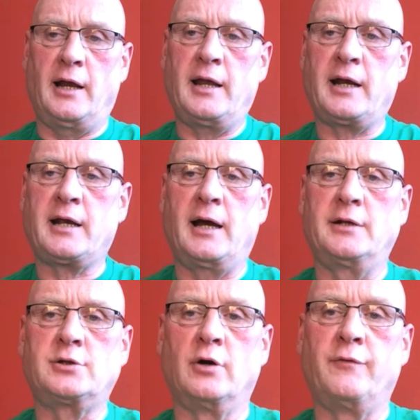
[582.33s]
that kind
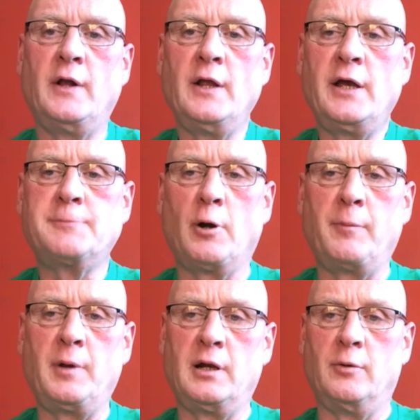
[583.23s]
of stuff is
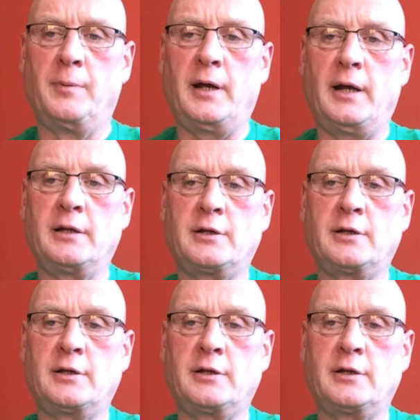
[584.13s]
probably a little bit,